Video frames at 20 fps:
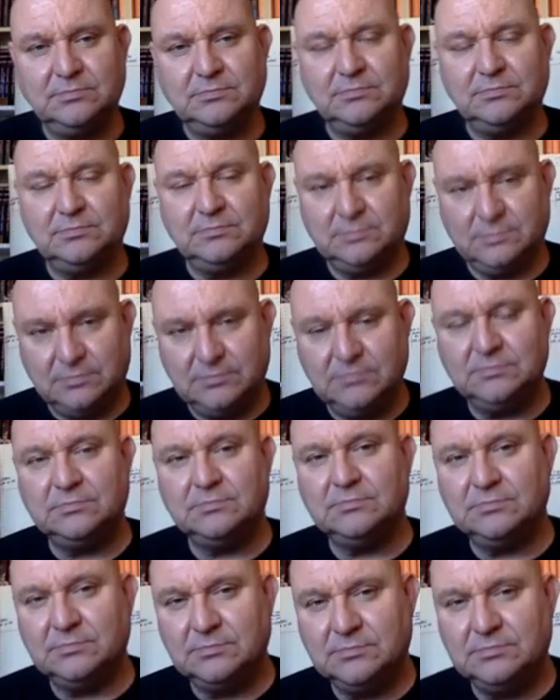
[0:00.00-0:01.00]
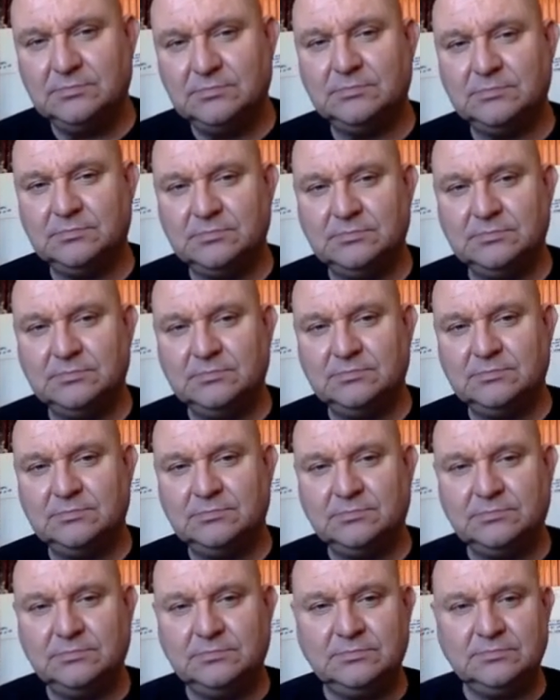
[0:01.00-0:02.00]

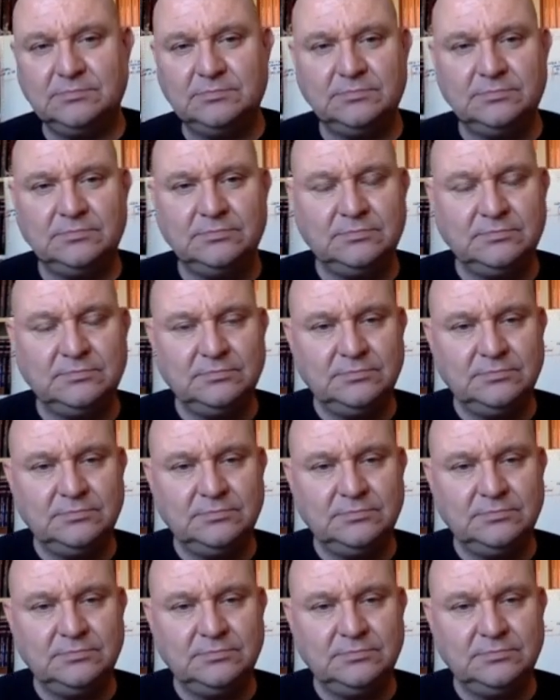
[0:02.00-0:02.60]
This person isn't speaking.